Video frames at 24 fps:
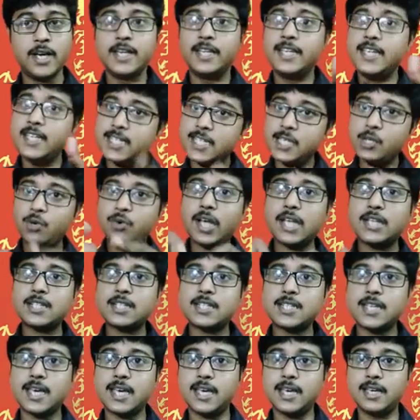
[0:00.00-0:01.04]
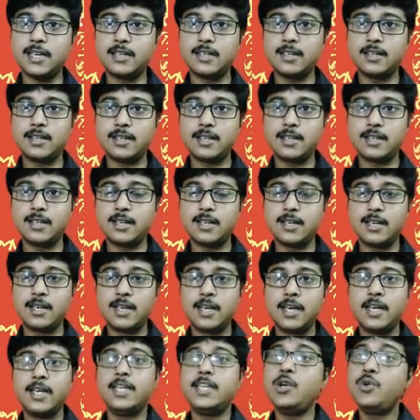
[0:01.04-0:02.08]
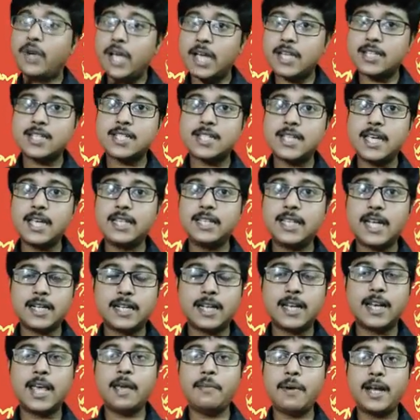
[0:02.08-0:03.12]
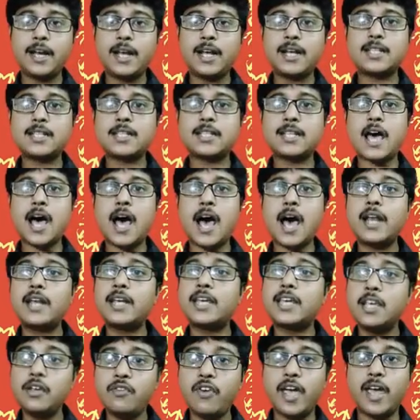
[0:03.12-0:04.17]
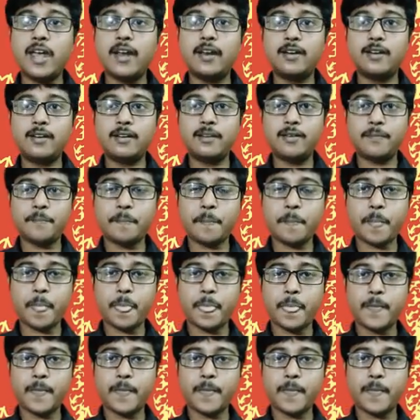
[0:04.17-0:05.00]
Yes, you can say that laborers are given